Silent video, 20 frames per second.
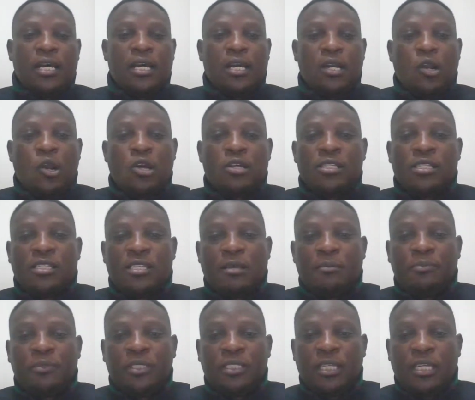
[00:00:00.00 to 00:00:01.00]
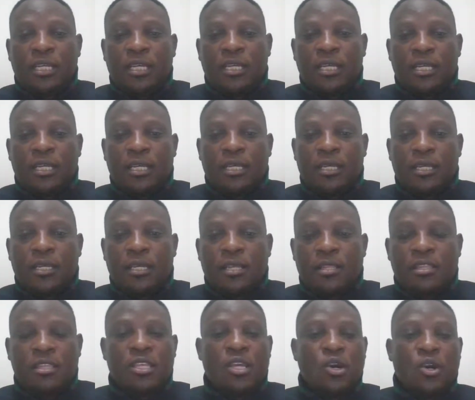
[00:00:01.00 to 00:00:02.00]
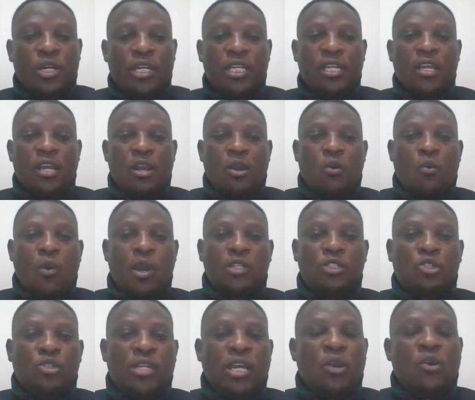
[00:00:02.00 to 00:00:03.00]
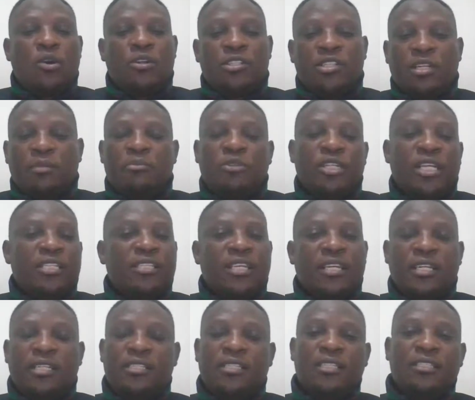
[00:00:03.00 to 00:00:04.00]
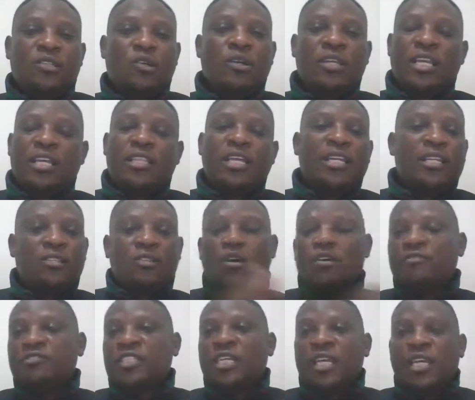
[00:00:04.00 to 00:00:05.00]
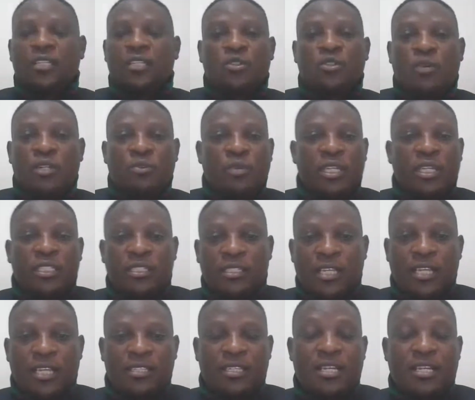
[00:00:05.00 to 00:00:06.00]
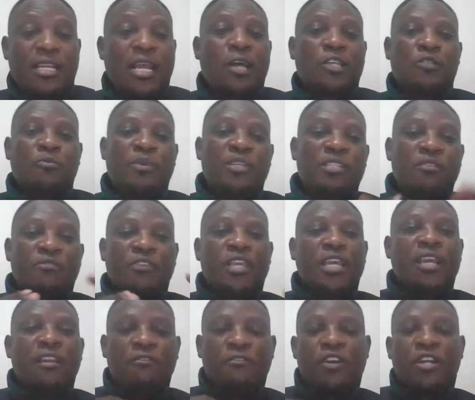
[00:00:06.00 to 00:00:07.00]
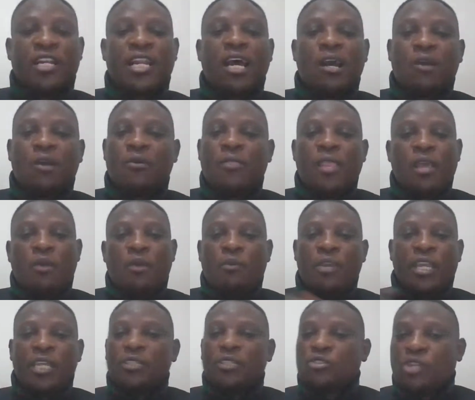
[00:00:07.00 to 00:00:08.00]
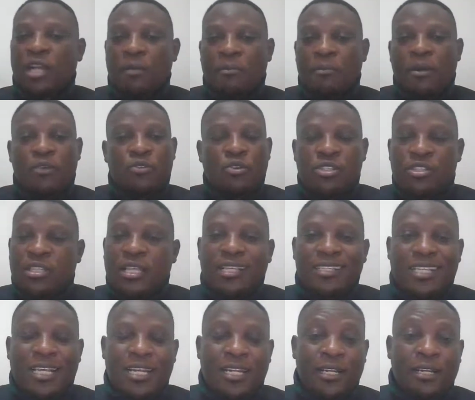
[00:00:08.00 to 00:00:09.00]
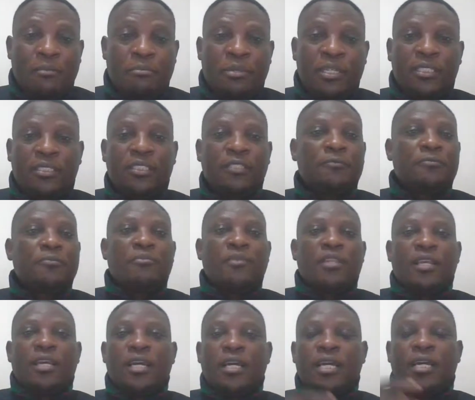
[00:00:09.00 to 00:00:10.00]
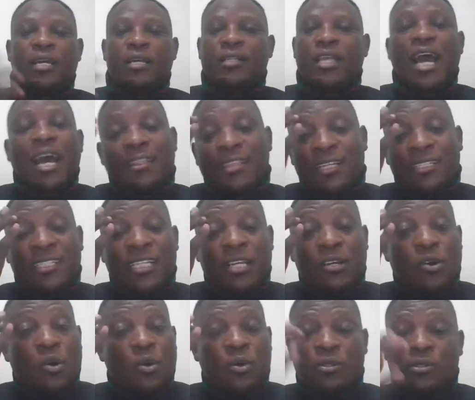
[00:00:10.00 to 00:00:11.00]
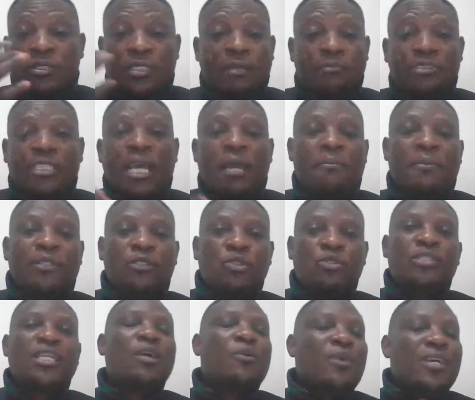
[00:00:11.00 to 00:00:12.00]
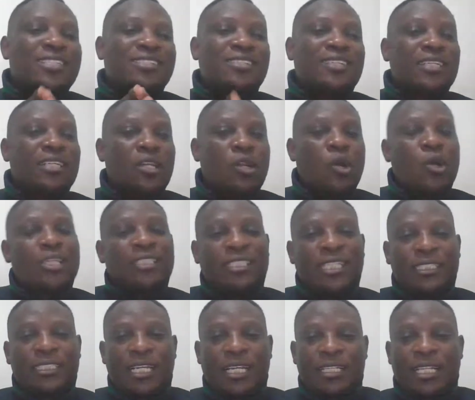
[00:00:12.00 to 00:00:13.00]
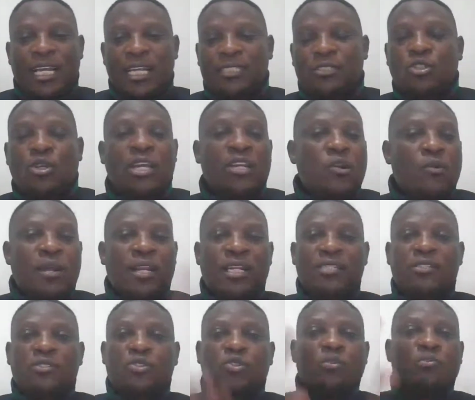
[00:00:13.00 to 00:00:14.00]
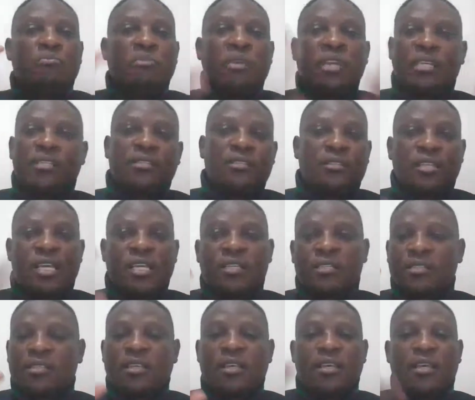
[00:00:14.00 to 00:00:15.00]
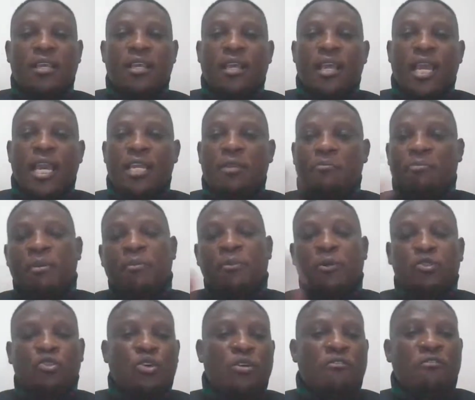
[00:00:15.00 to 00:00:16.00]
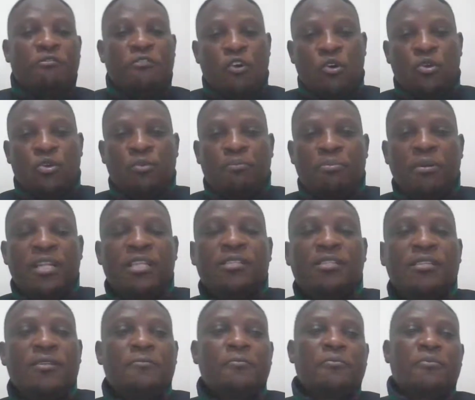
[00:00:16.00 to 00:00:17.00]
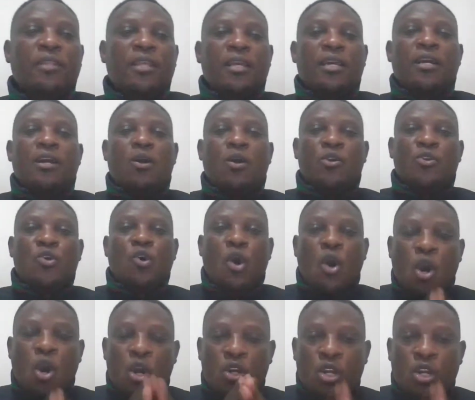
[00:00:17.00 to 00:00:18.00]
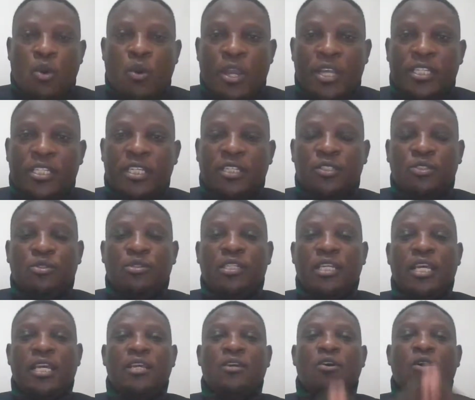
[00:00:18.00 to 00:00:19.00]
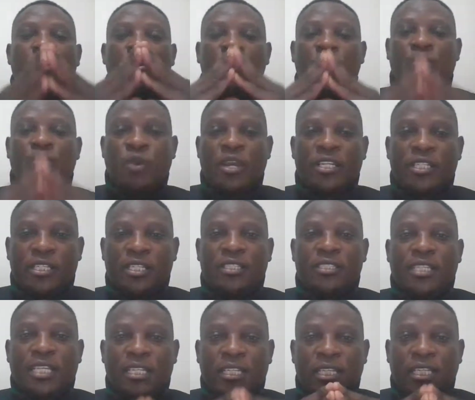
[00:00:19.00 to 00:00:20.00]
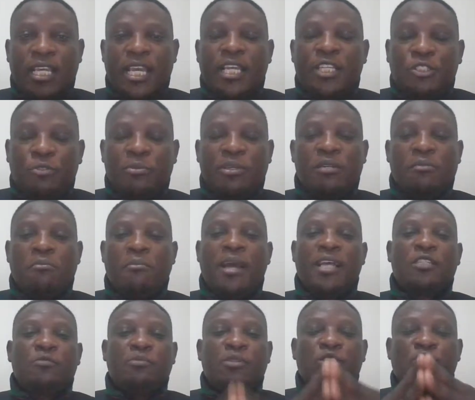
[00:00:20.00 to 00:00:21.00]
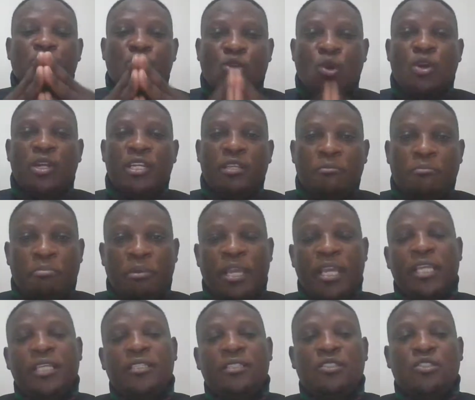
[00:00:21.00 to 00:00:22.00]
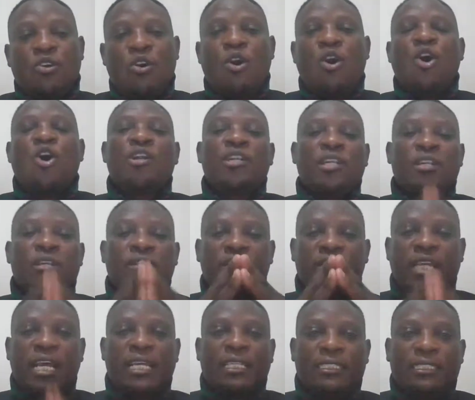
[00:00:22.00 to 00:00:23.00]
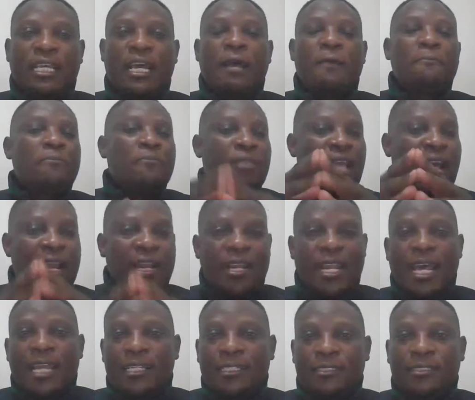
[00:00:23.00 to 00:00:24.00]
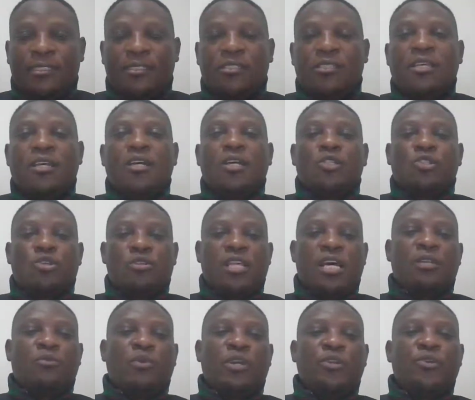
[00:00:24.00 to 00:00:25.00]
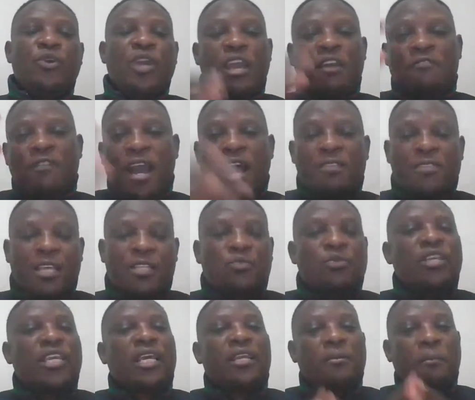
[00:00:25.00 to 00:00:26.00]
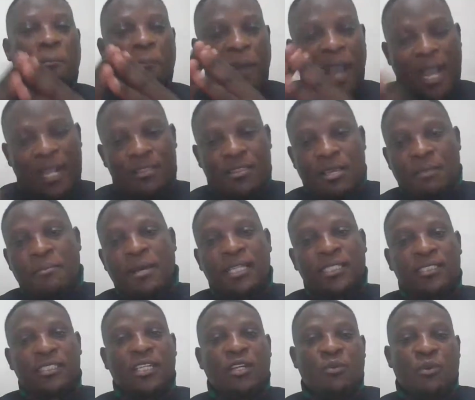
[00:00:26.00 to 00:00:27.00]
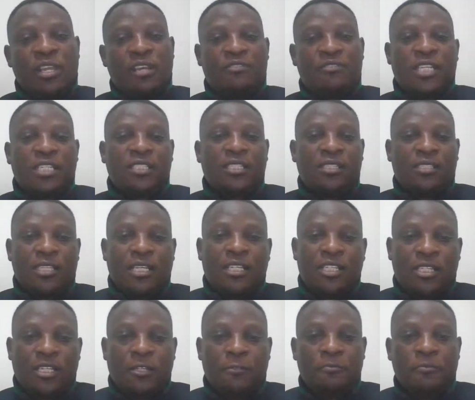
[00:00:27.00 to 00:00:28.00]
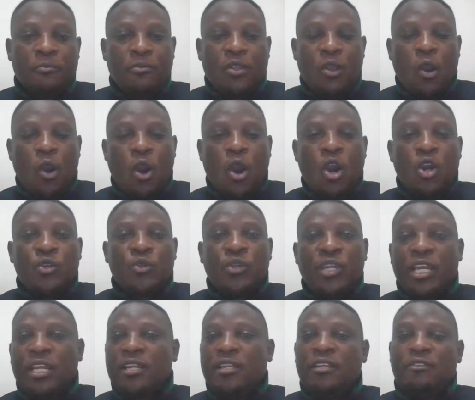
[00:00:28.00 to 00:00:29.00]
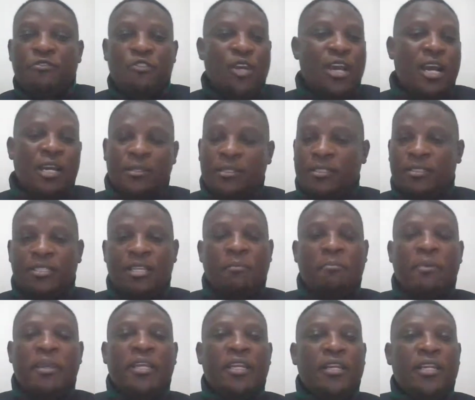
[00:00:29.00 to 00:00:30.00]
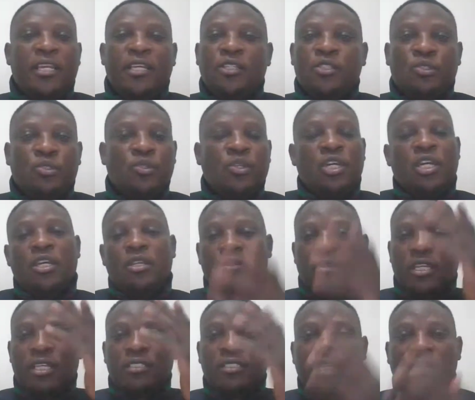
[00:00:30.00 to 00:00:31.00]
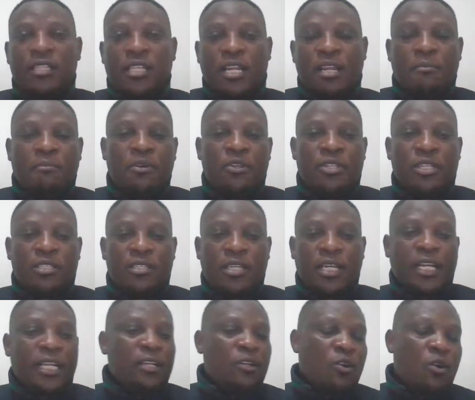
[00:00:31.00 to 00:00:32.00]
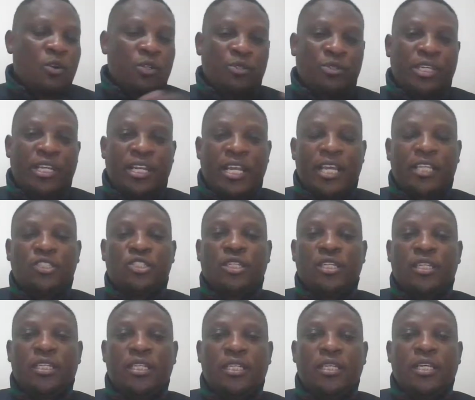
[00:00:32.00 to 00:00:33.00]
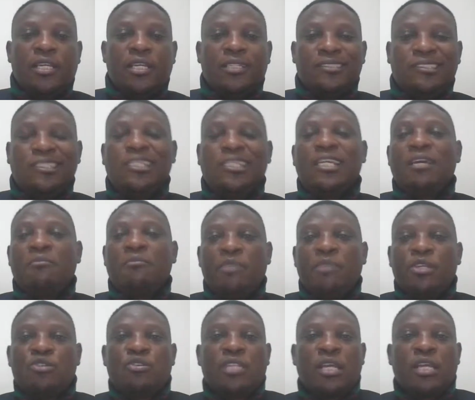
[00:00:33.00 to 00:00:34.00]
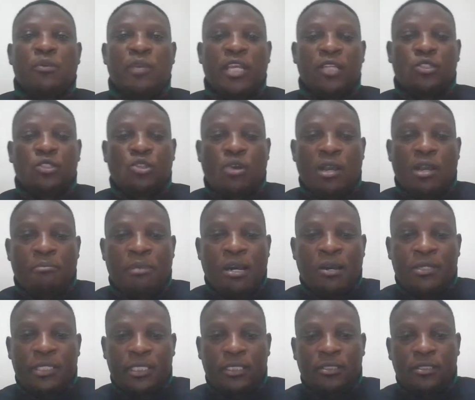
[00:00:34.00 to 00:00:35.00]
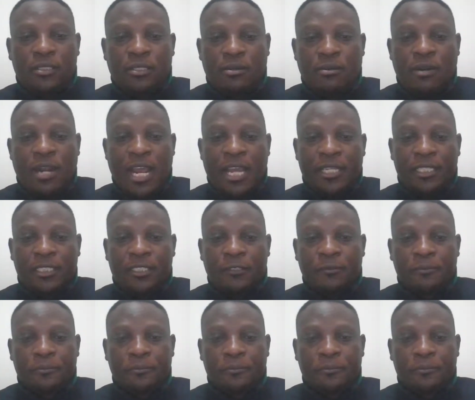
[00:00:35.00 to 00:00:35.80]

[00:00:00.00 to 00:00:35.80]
concept theory. What should I contribute as a research? Okay, that is off target to what we are discussing now. Specifically for now, we can talk about those things a little bit the other day or sometime. But today we are strictly on data analysis. So I don't want us to mix things and people don't follow. Please, all your questions today or your questions and engagement must be solely based on data analysis, so that when you have others, we can pack them until we have such a session. Or you can, if it's a burning issue, you can take the number on the screen, or you can actually DM me so that we can talk about it. All right.